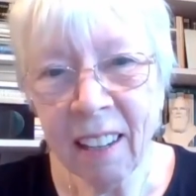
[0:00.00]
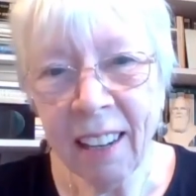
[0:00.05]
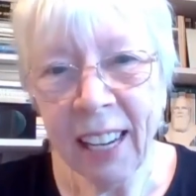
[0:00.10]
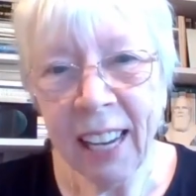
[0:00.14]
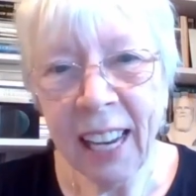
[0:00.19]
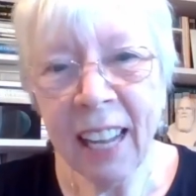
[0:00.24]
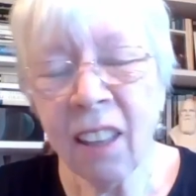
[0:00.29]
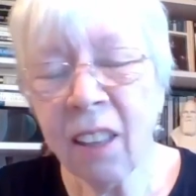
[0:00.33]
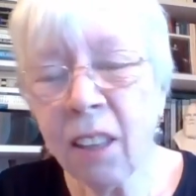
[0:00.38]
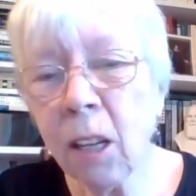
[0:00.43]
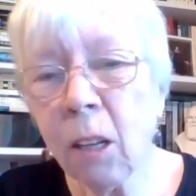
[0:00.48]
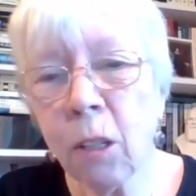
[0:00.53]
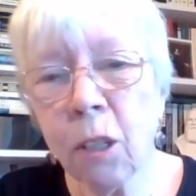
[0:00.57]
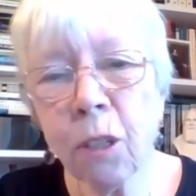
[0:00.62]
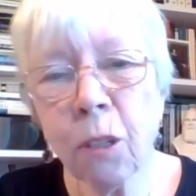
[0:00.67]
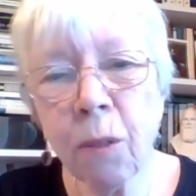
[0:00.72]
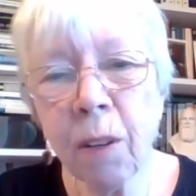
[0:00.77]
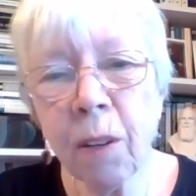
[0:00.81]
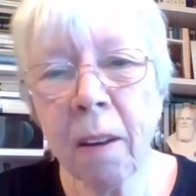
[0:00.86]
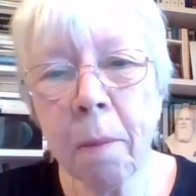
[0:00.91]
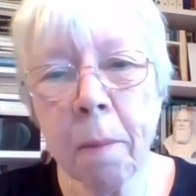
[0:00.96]
in those
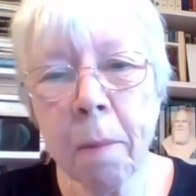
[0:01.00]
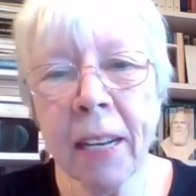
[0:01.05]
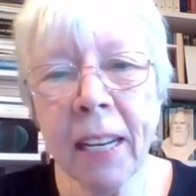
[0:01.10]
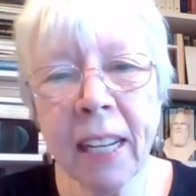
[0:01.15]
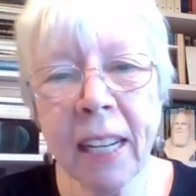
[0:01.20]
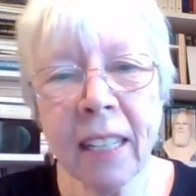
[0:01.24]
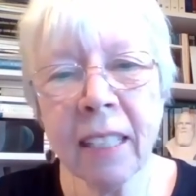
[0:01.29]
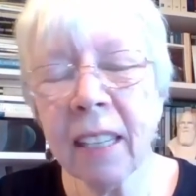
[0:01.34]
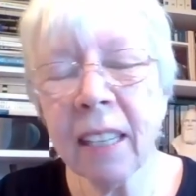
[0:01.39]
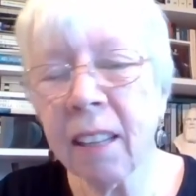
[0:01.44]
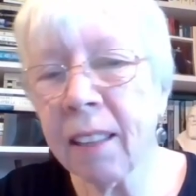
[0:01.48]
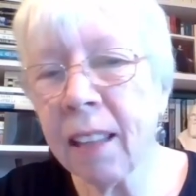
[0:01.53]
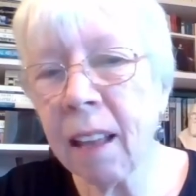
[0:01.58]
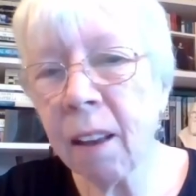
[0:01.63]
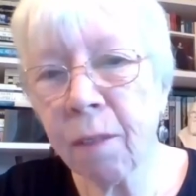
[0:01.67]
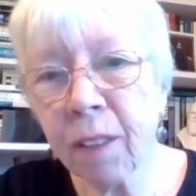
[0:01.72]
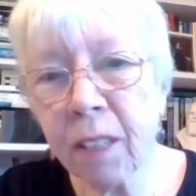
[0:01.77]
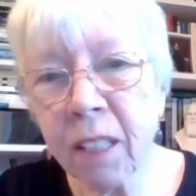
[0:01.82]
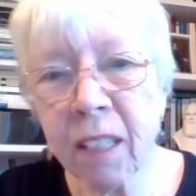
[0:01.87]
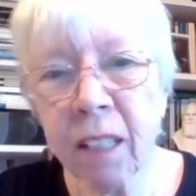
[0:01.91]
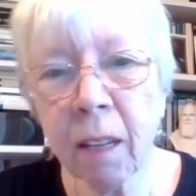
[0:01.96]
3 minutes, and then
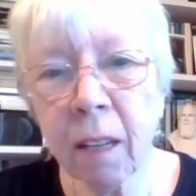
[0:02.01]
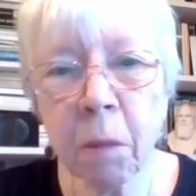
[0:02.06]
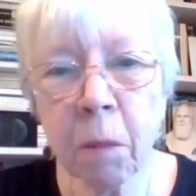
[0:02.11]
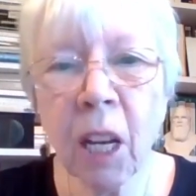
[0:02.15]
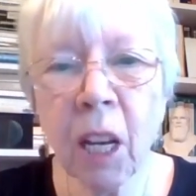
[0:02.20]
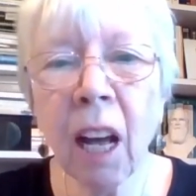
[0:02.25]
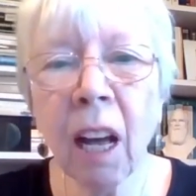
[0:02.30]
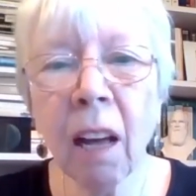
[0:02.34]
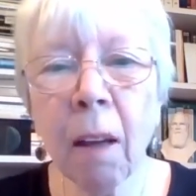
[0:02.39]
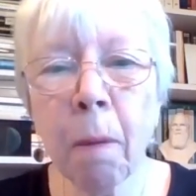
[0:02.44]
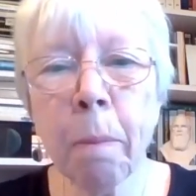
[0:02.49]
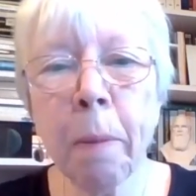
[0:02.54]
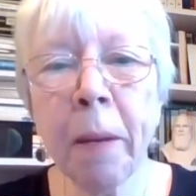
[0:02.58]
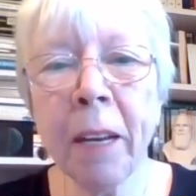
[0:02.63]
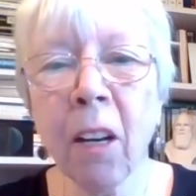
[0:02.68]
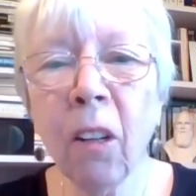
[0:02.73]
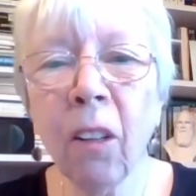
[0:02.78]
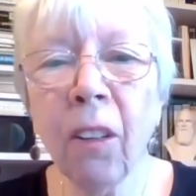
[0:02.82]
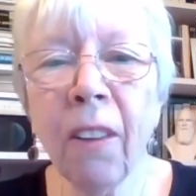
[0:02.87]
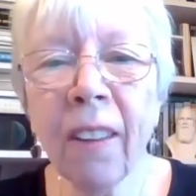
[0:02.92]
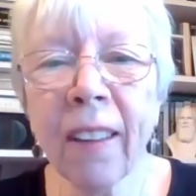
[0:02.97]
for some time
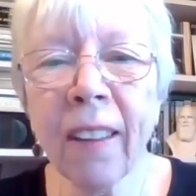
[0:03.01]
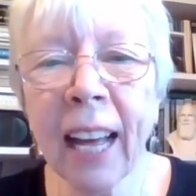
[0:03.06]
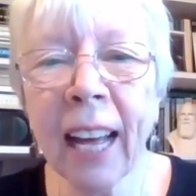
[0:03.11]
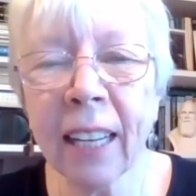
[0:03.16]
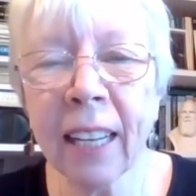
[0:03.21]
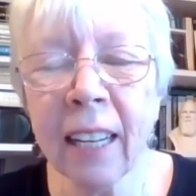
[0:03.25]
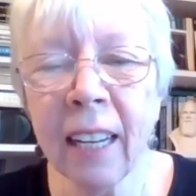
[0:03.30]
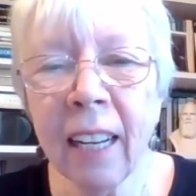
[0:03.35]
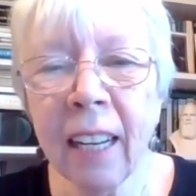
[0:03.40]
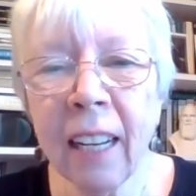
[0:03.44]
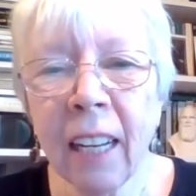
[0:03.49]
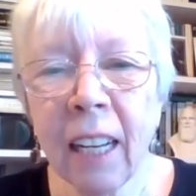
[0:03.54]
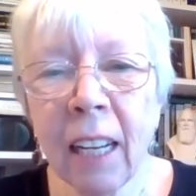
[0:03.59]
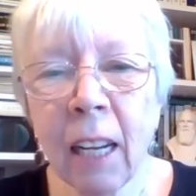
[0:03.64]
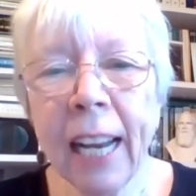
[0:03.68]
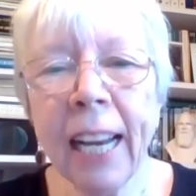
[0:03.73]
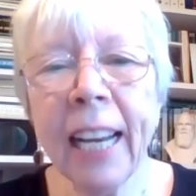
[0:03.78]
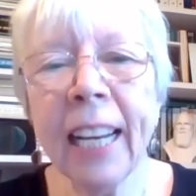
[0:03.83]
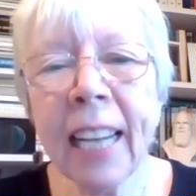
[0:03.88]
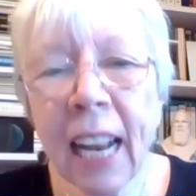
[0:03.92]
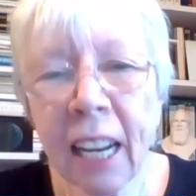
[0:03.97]
beyond that,
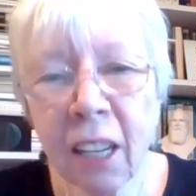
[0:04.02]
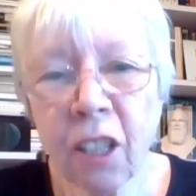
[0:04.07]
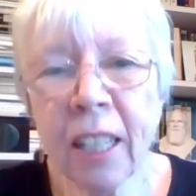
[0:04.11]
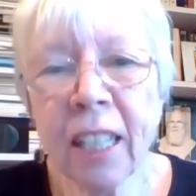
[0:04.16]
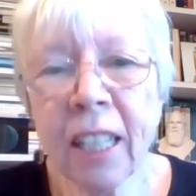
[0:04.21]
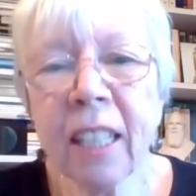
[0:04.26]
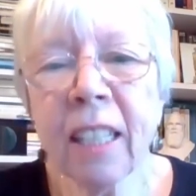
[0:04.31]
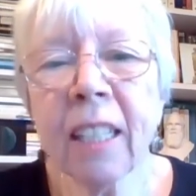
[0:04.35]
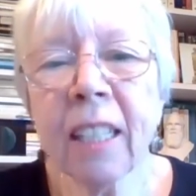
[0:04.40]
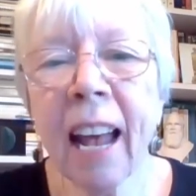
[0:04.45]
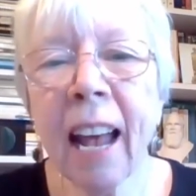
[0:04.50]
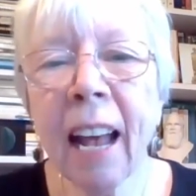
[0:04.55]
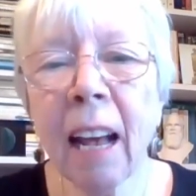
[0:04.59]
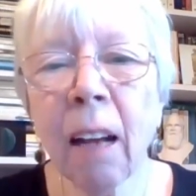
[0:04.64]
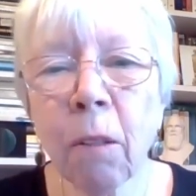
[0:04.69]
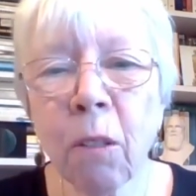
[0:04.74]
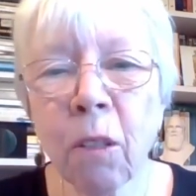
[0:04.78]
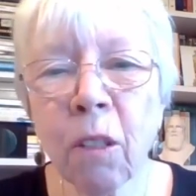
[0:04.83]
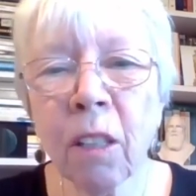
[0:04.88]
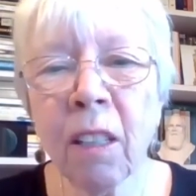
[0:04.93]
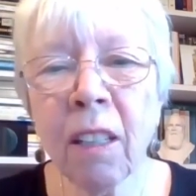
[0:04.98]
it actually
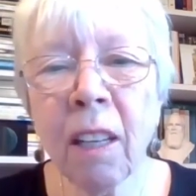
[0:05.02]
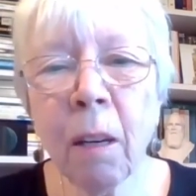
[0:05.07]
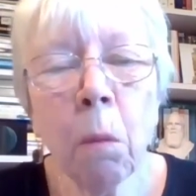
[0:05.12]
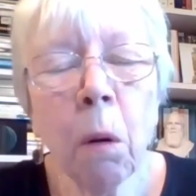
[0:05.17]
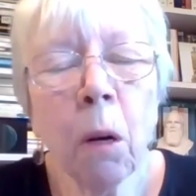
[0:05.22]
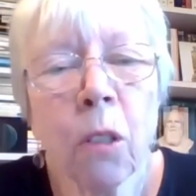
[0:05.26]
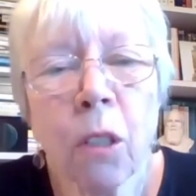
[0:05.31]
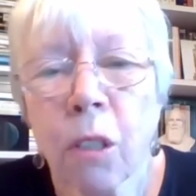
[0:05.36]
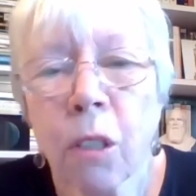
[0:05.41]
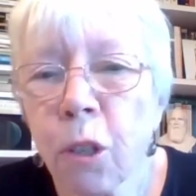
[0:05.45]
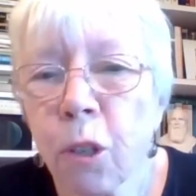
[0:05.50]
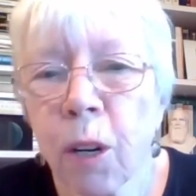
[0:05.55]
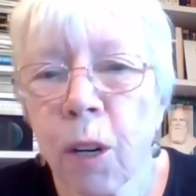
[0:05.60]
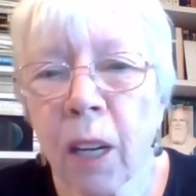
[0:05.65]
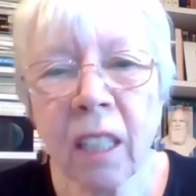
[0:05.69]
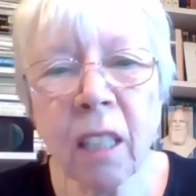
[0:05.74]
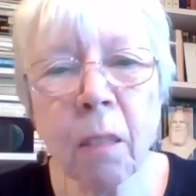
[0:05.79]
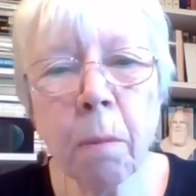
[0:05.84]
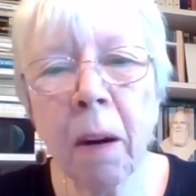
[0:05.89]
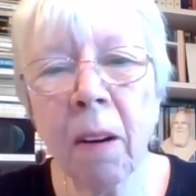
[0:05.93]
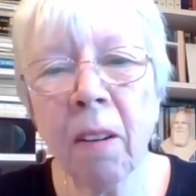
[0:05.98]
sounded. It wasn't
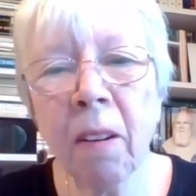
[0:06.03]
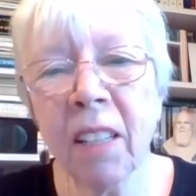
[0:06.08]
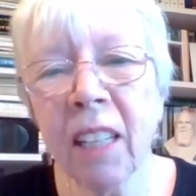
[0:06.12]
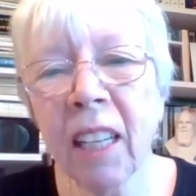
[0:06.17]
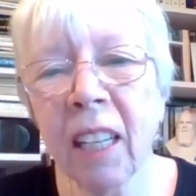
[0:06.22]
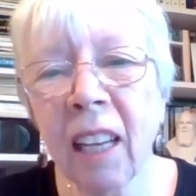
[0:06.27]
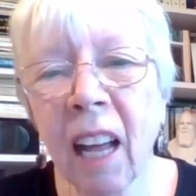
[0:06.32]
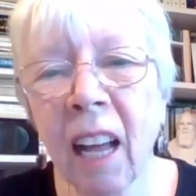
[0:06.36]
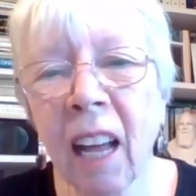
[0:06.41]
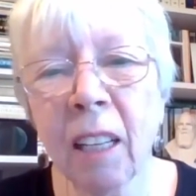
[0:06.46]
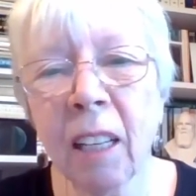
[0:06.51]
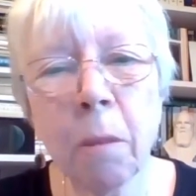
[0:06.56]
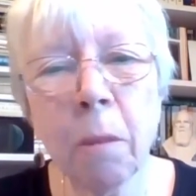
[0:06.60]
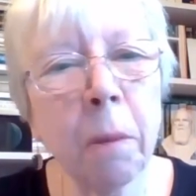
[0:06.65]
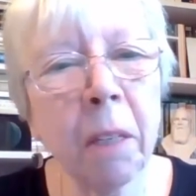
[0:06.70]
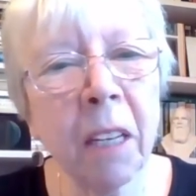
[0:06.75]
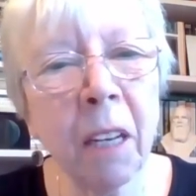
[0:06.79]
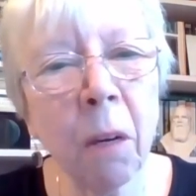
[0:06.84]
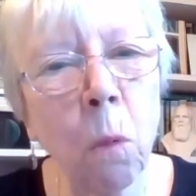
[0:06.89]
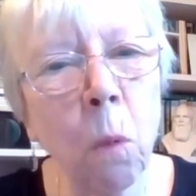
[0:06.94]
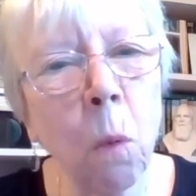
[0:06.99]
transparent to light,
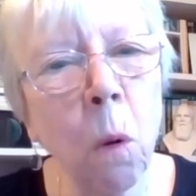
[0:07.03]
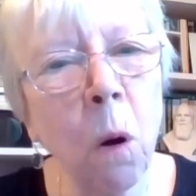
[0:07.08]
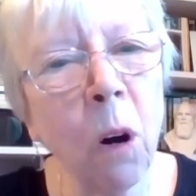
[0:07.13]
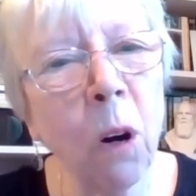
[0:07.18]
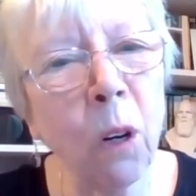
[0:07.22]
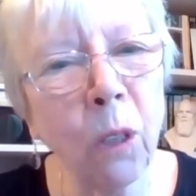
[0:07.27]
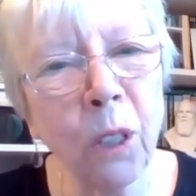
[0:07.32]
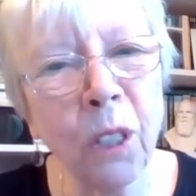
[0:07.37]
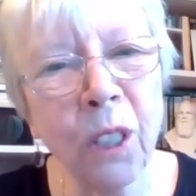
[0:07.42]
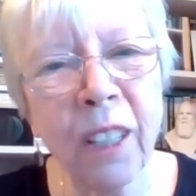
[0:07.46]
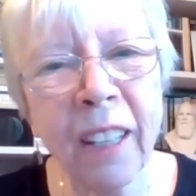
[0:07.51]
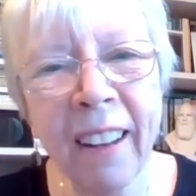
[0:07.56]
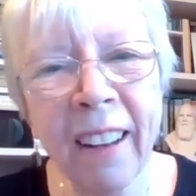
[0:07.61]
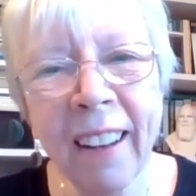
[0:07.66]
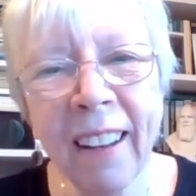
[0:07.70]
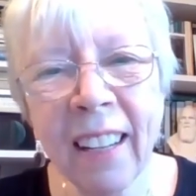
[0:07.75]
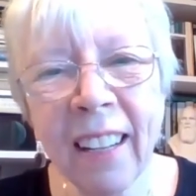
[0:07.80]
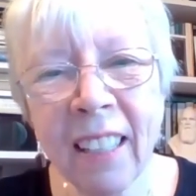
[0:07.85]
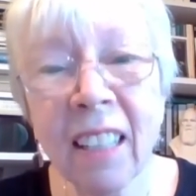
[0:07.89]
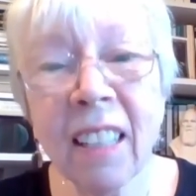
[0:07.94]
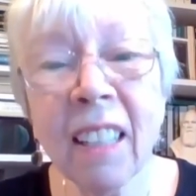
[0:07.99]
but it was
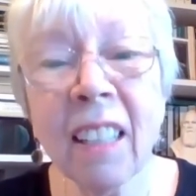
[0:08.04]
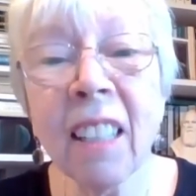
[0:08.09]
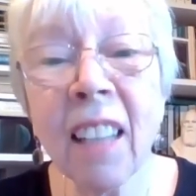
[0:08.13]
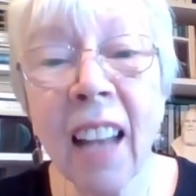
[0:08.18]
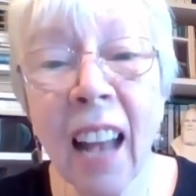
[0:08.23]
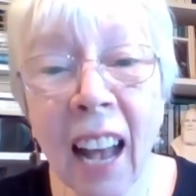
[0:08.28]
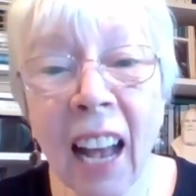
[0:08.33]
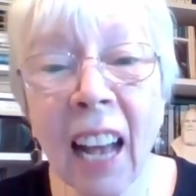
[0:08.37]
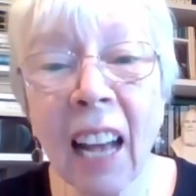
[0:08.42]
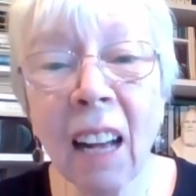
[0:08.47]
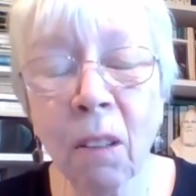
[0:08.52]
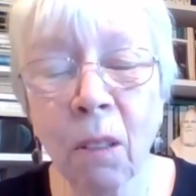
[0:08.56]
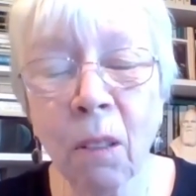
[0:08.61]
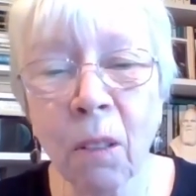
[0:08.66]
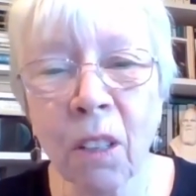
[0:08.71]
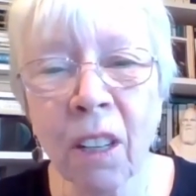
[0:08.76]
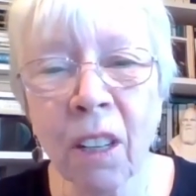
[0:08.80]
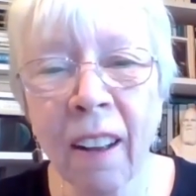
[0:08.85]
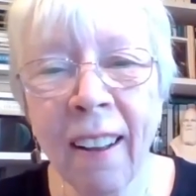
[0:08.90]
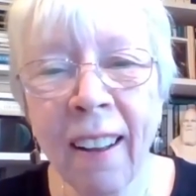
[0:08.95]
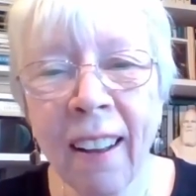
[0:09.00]
to
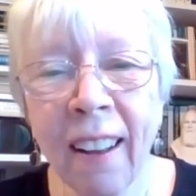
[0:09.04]
sound.